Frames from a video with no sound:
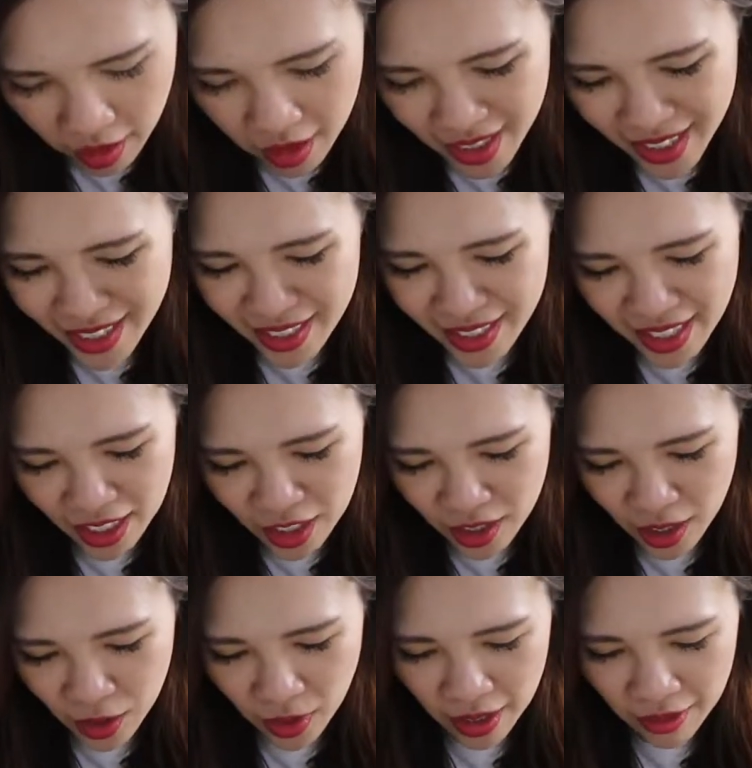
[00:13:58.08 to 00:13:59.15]
This is
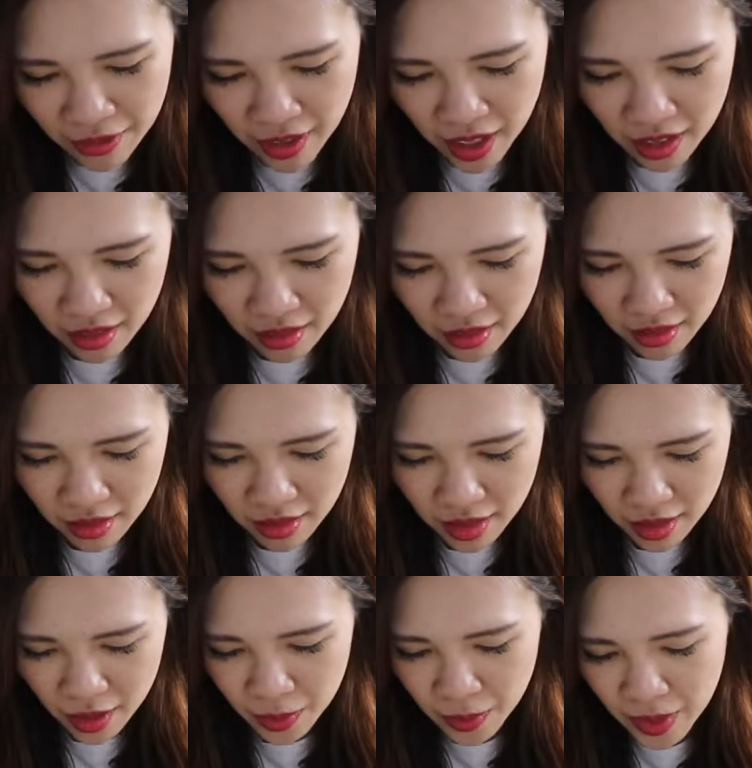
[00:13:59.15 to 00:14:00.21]
actually quite fun.
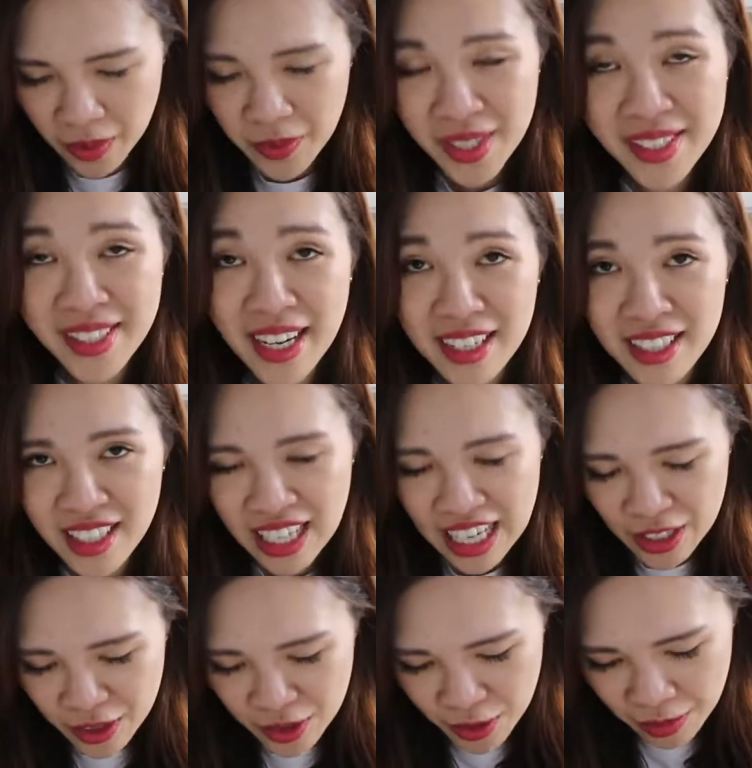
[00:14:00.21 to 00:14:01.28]
When I was younger, I
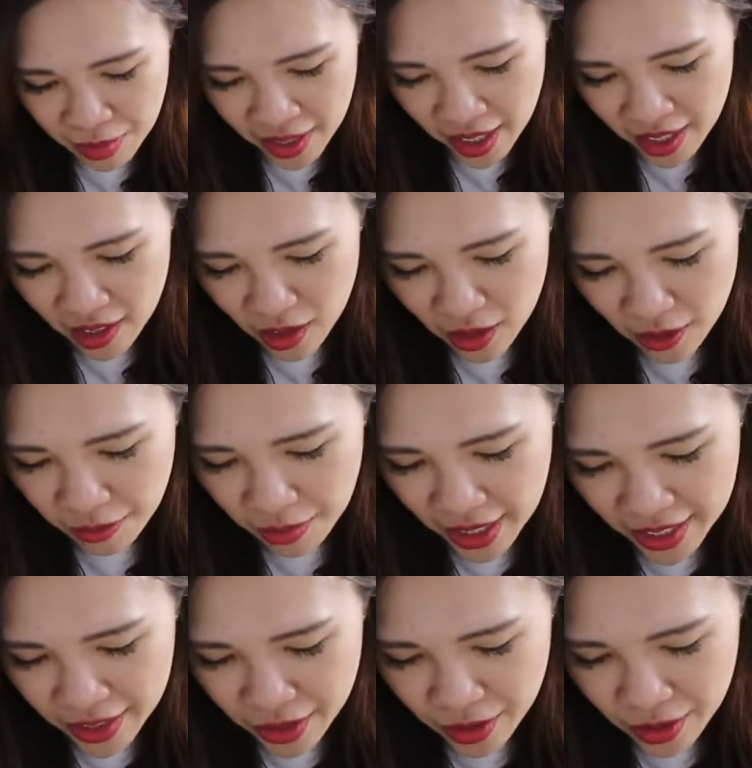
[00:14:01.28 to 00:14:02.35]
used to play a lot of
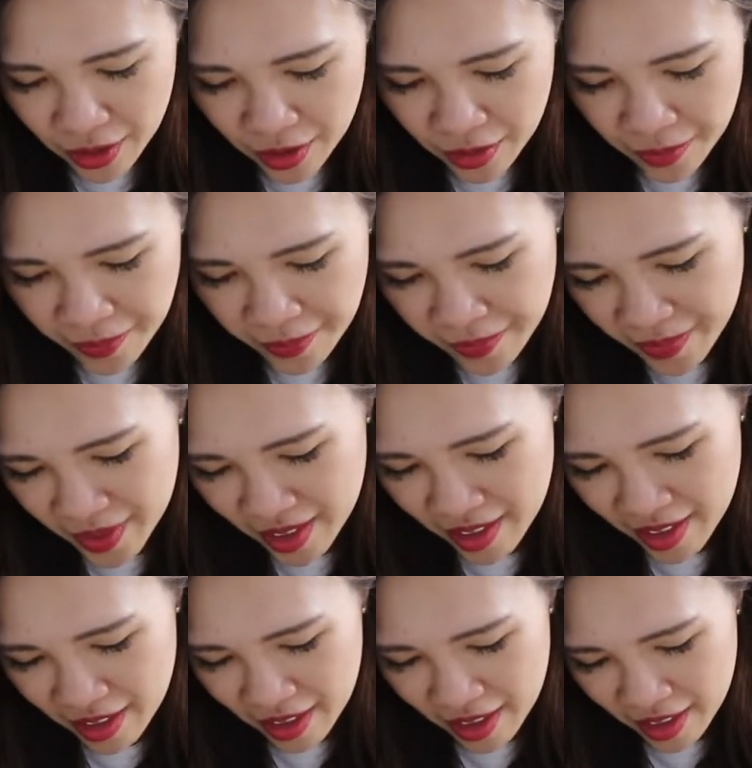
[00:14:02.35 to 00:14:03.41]
Play-Doh
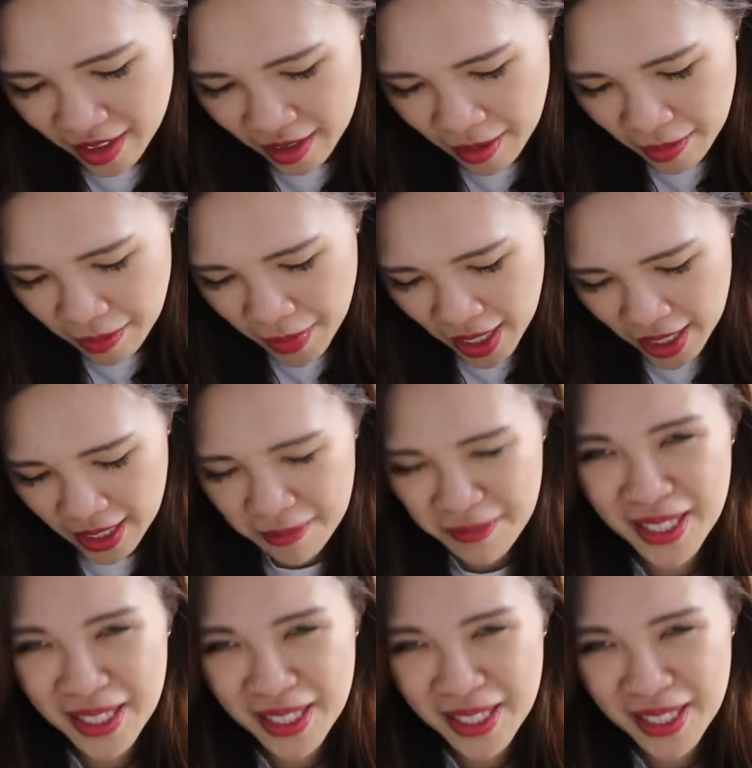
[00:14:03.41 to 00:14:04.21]
back in